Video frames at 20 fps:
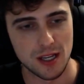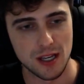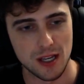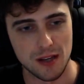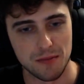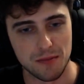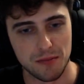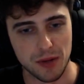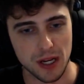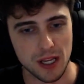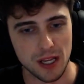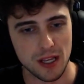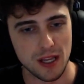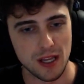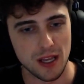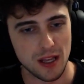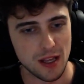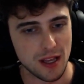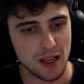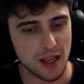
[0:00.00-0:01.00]
But
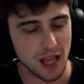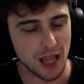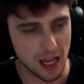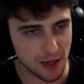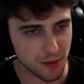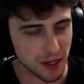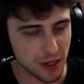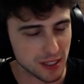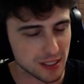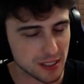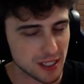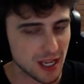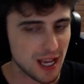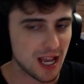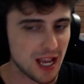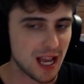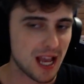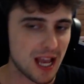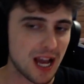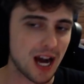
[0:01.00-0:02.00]
anyways,
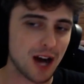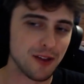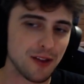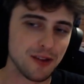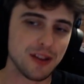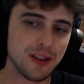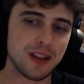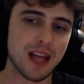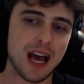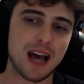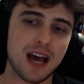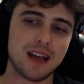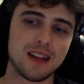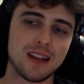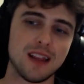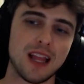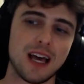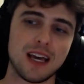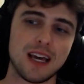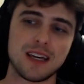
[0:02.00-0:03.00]
other than that,
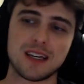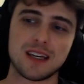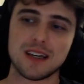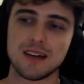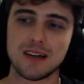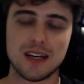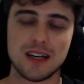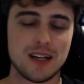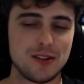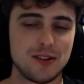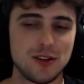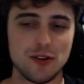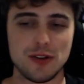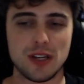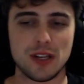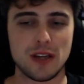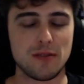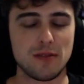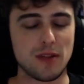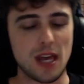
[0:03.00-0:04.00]
like, dude,
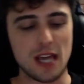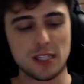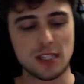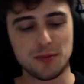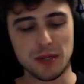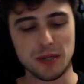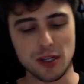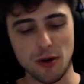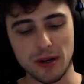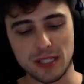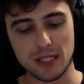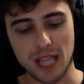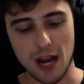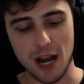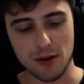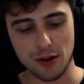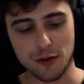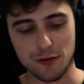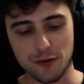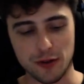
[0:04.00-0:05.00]
it's been going
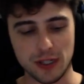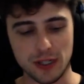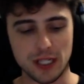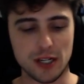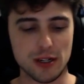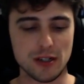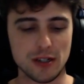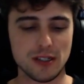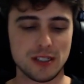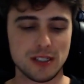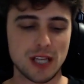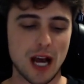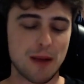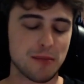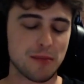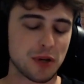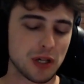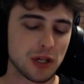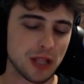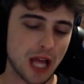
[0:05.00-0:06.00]
downhill for years. I'm
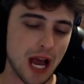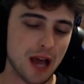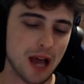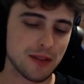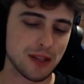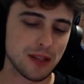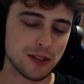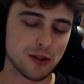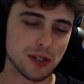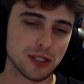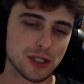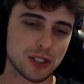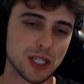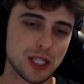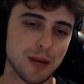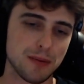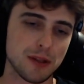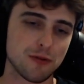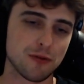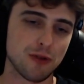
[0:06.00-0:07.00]
glad they took a step
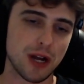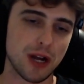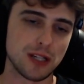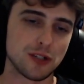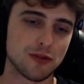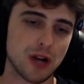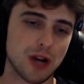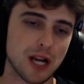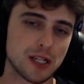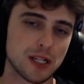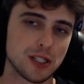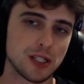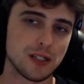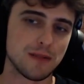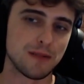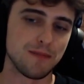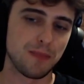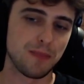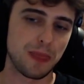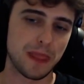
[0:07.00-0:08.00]
in the right direction.
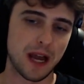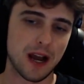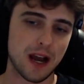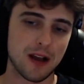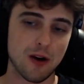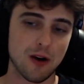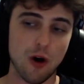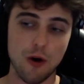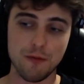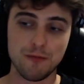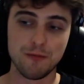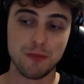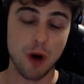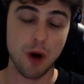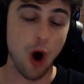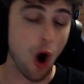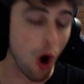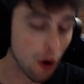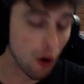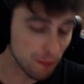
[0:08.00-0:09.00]
I hope,
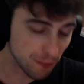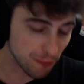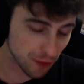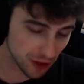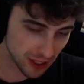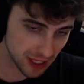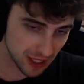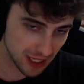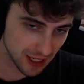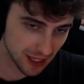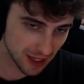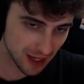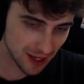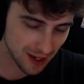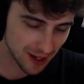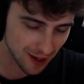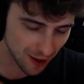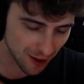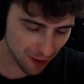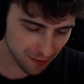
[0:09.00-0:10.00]
hopefully,
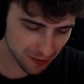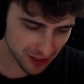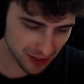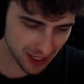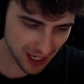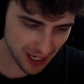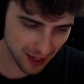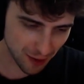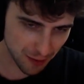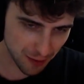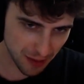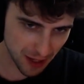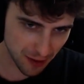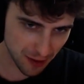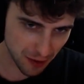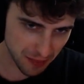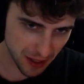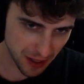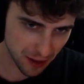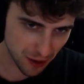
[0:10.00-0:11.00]
I
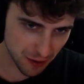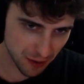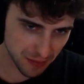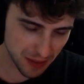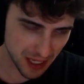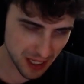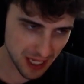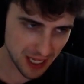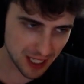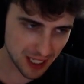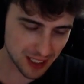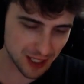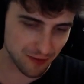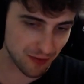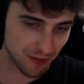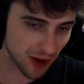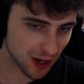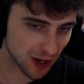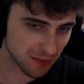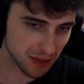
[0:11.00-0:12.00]
hope. It's a
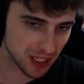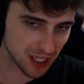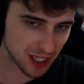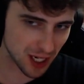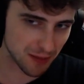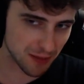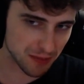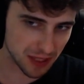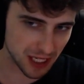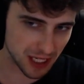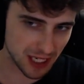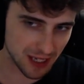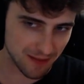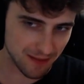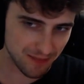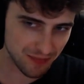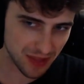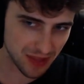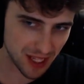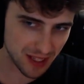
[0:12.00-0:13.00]
very big company.
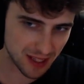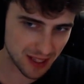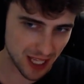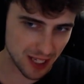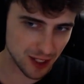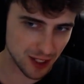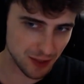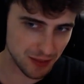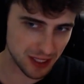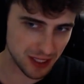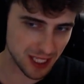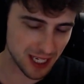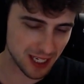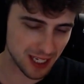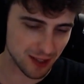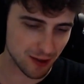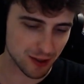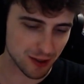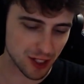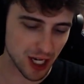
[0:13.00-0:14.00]
They should be taking
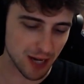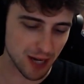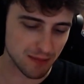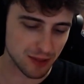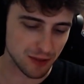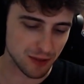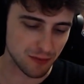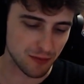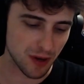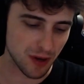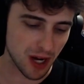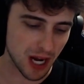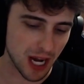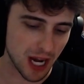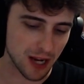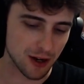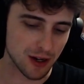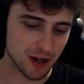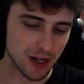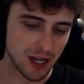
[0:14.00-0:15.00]
their time to
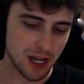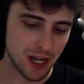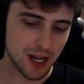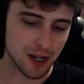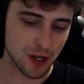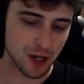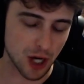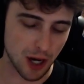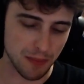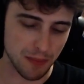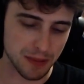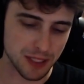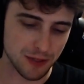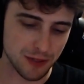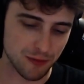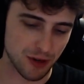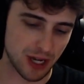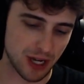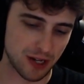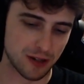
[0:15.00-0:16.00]
hire competent
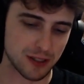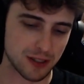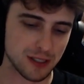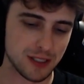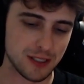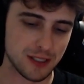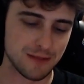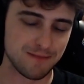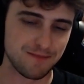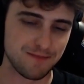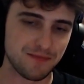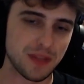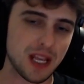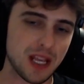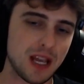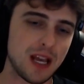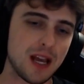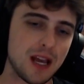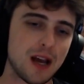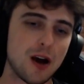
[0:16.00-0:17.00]
writers.
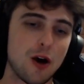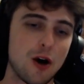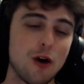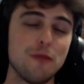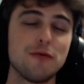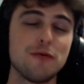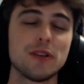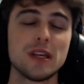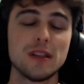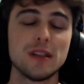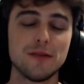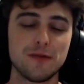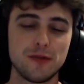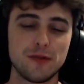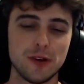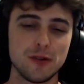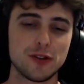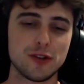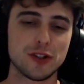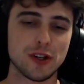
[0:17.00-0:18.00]
Hopefully in the
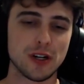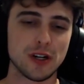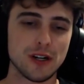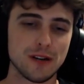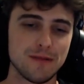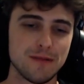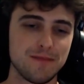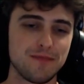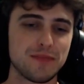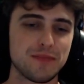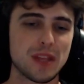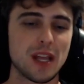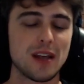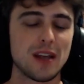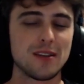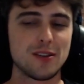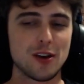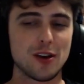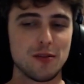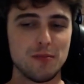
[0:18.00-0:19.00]
future,
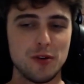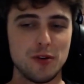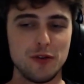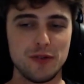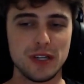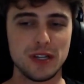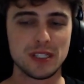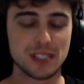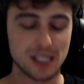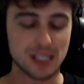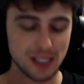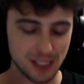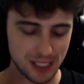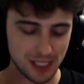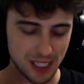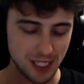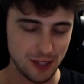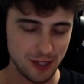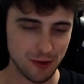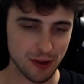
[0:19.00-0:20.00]
their movies
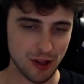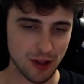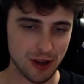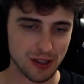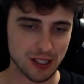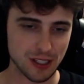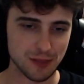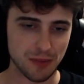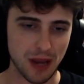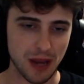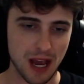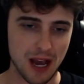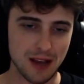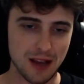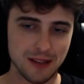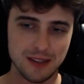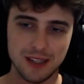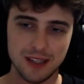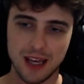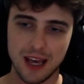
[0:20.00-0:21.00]
continue along this path.
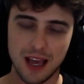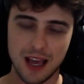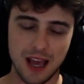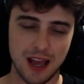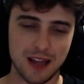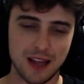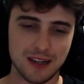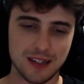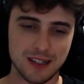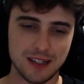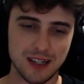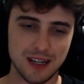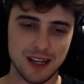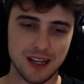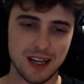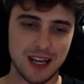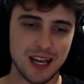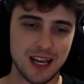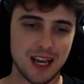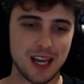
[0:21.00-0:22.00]
And
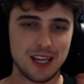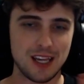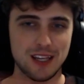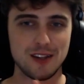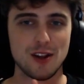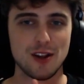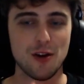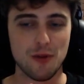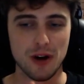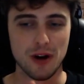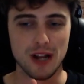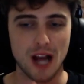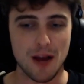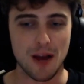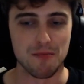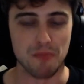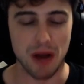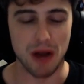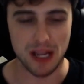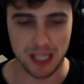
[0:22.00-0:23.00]
you know what? I
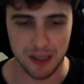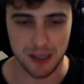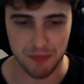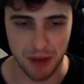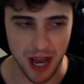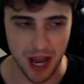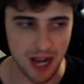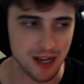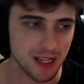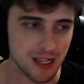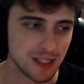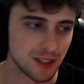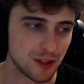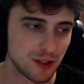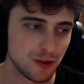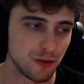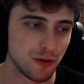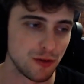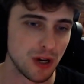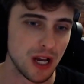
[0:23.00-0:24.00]
might get back
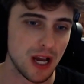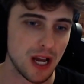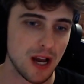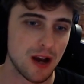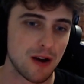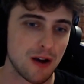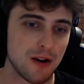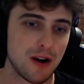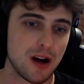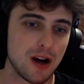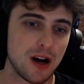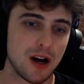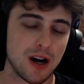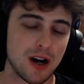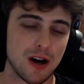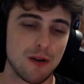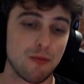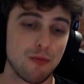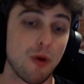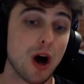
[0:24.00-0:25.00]
into
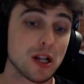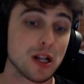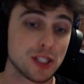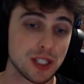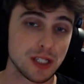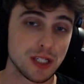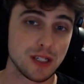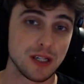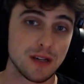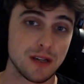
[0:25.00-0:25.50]
watching